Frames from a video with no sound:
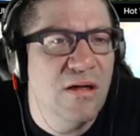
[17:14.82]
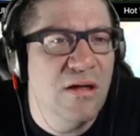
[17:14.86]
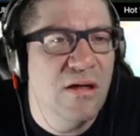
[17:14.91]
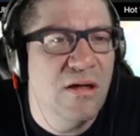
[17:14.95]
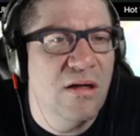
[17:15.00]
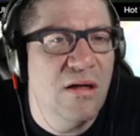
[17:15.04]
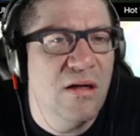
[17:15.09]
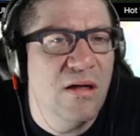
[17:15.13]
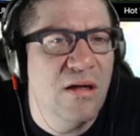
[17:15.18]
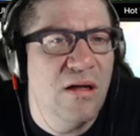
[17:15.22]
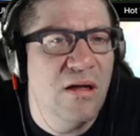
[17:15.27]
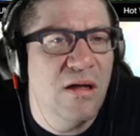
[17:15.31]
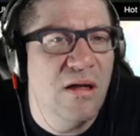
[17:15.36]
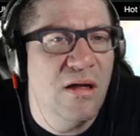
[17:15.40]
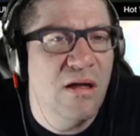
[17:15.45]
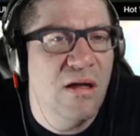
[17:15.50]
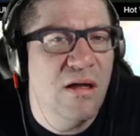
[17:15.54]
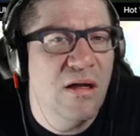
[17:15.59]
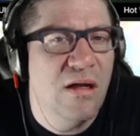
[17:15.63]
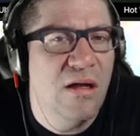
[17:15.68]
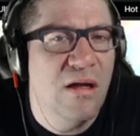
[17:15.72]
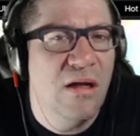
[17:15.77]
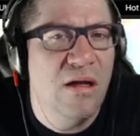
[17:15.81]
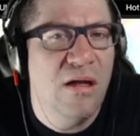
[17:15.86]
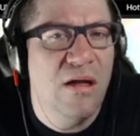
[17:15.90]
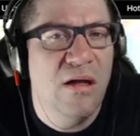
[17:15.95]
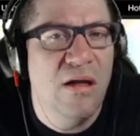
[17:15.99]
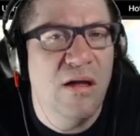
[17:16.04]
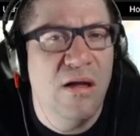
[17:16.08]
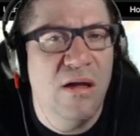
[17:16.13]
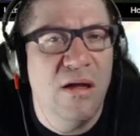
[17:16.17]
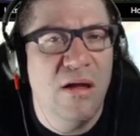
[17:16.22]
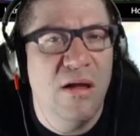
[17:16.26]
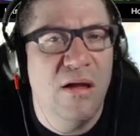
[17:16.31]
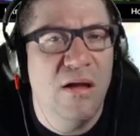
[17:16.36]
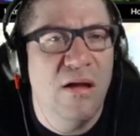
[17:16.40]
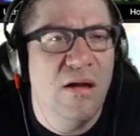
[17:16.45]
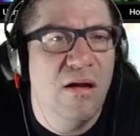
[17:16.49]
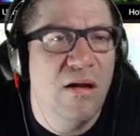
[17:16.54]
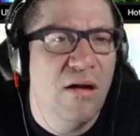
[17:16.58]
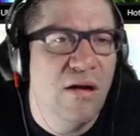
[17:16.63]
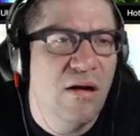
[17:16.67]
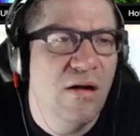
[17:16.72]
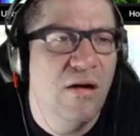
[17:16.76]

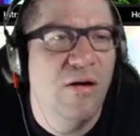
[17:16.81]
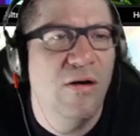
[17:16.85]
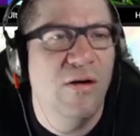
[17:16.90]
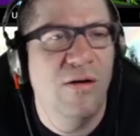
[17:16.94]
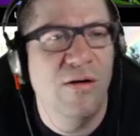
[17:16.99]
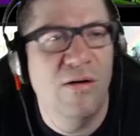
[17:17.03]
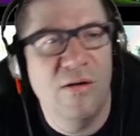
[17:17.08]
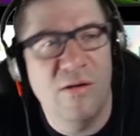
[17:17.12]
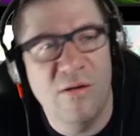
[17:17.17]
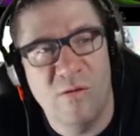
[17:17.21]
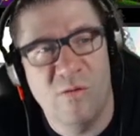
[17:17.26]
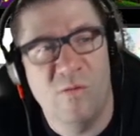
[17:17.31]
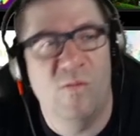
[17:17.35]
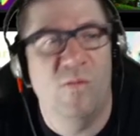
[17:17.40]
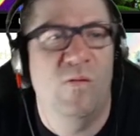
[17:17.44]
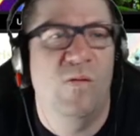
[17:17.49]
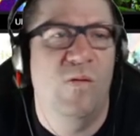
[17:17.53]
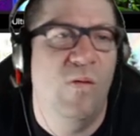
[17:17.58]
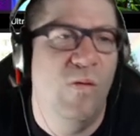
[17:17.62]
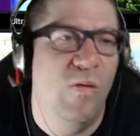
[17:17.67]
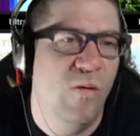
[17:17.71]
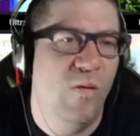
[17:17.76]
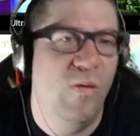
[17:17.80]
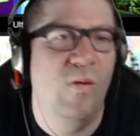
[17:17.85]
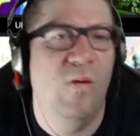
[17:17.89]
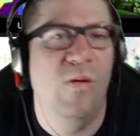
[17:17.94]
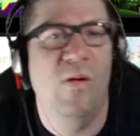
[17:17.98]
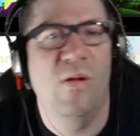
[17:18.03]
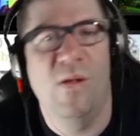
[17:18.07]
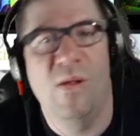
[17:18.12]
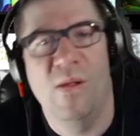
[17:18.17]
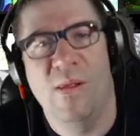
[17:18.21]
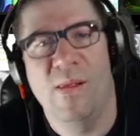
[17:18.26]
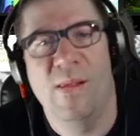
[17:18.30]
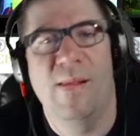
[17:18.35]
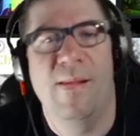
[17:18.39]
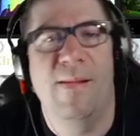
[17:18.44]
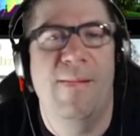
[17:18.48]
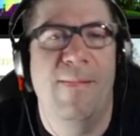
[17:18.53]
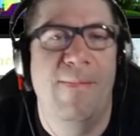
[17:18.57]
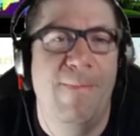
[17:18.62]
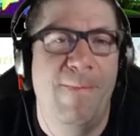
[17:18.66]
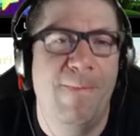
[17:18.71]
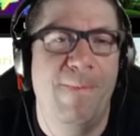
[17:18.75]

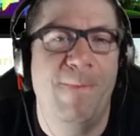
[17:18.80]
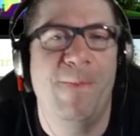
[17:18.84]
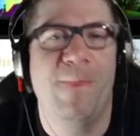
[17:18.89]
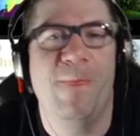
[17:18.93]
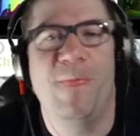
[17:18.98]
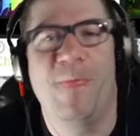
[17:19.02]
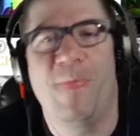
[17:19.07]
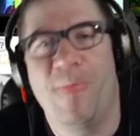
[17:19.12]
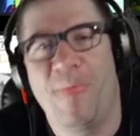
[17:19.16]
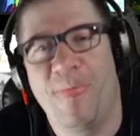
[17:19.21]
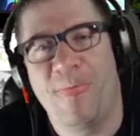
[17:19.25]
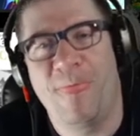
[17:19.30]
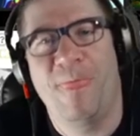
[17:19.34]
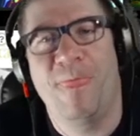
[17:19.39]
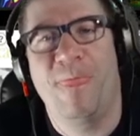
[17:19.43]
(no one is talking)